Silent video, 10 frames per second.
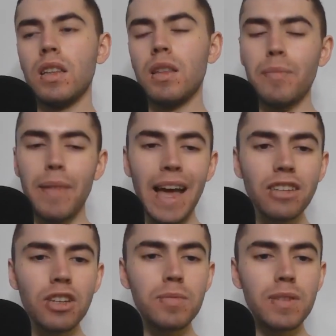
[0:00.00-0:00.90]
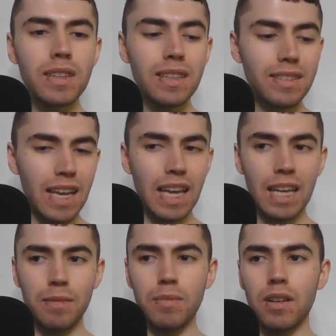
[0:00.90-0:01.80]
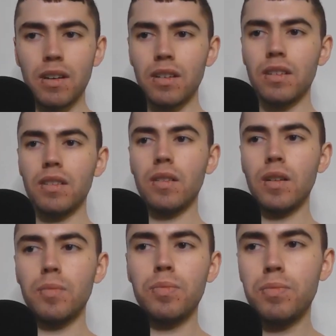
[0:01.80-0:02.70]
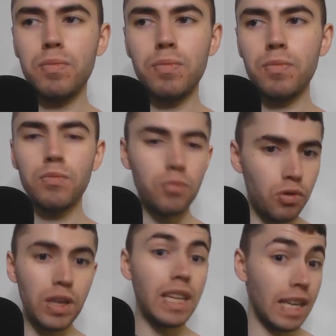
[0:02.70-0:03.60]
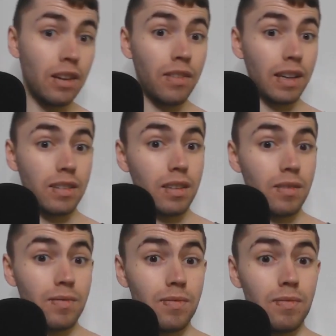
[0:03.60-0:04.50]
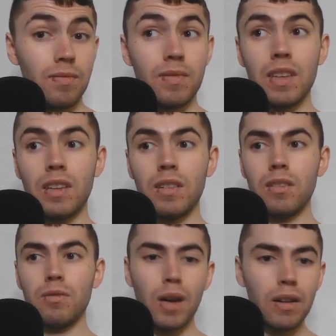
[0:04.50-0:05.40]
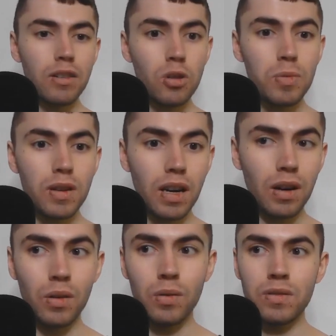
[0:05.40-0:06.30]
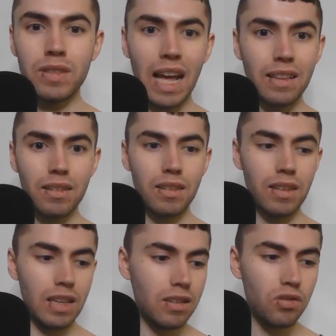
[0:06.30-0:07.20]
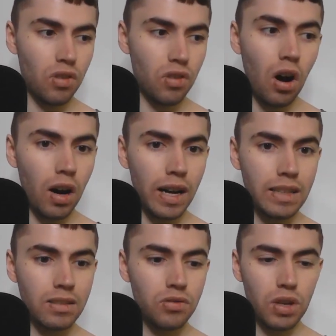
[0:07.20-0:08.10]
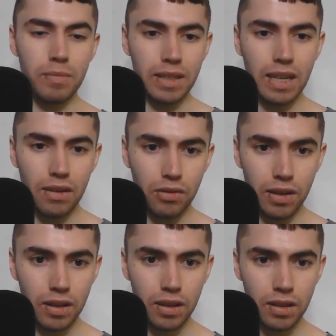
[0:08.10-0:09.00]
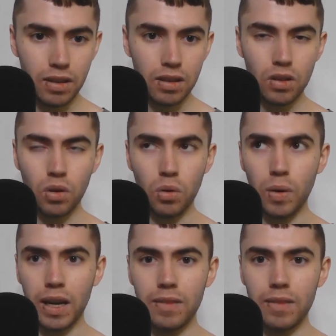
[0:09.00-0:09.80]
matchups in this game are really interesting. If Amari Cooper goes, that he draws Trent McDuffie the whole way.